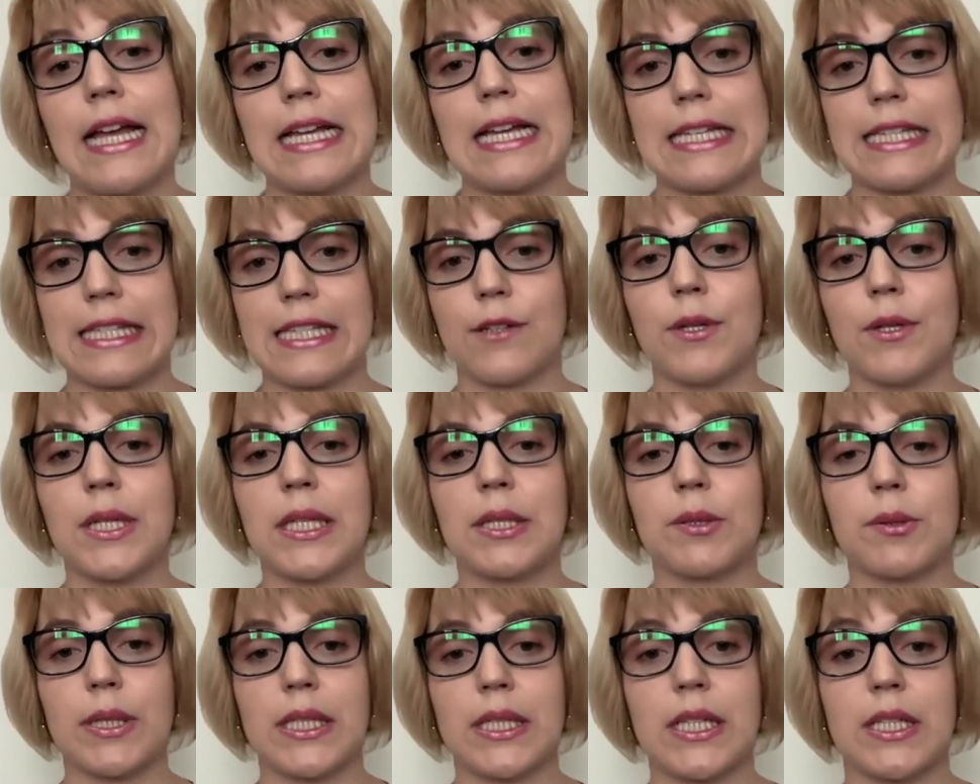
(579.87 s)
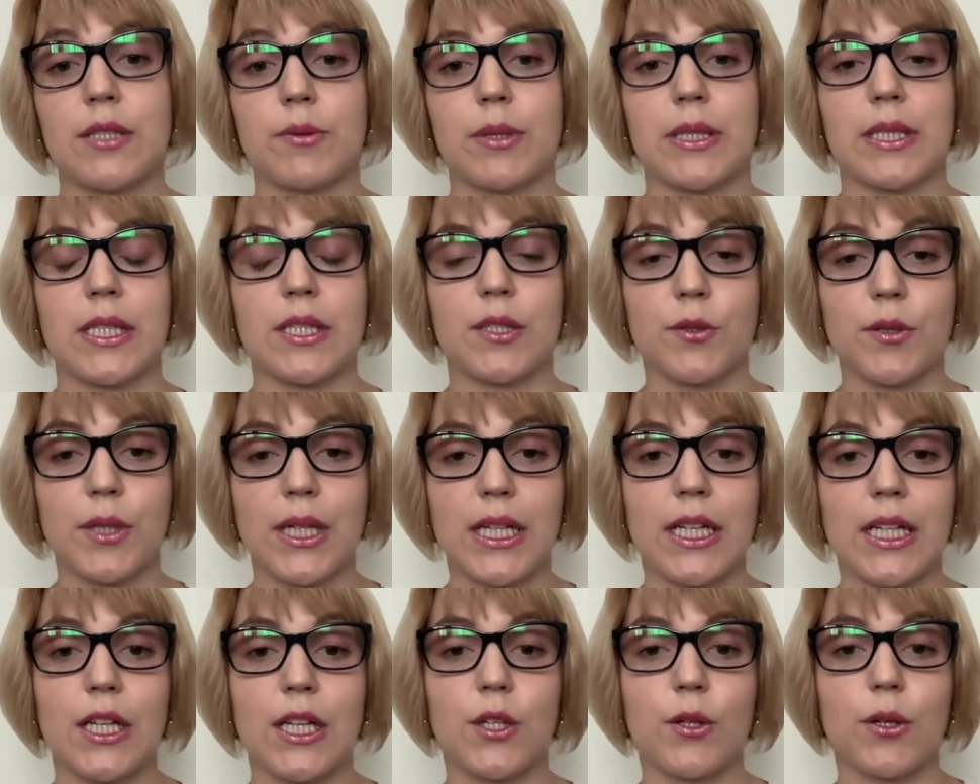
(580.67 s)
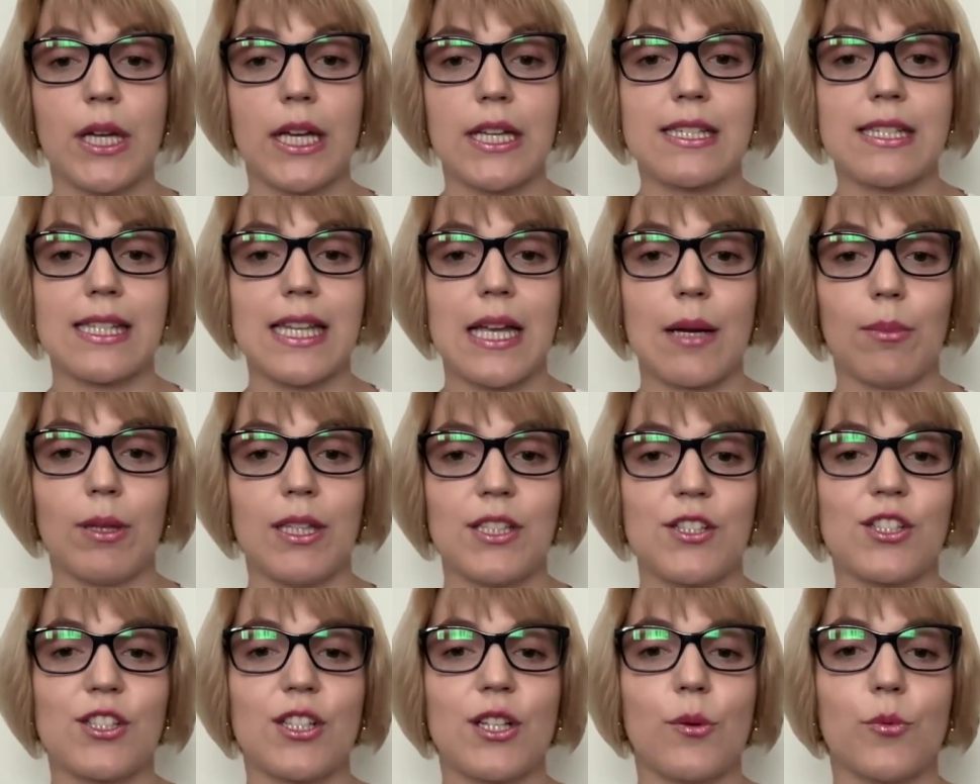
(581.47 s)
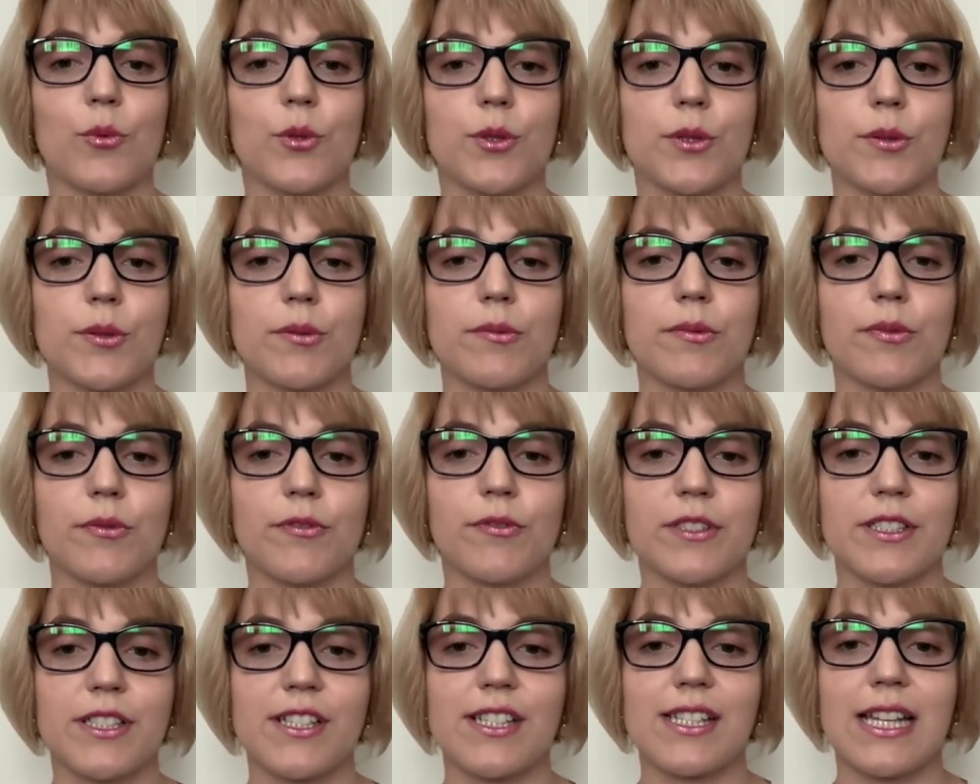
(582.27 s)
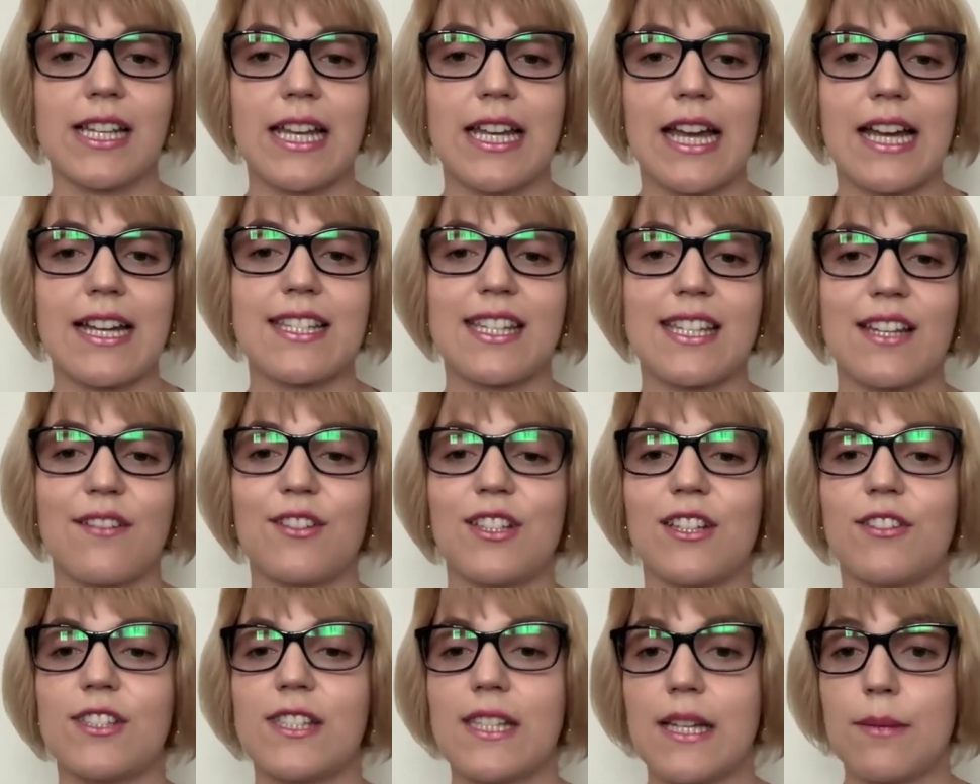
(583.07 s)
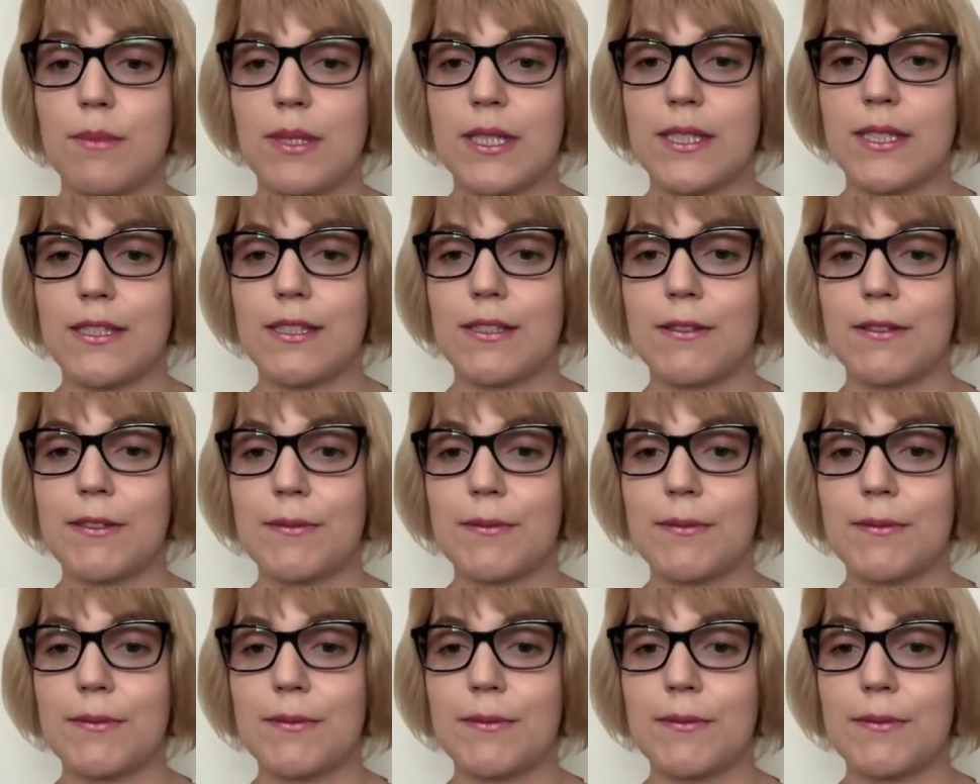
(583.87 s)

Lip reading: Still in 2023, the UK established the world's first AI Safety Summit,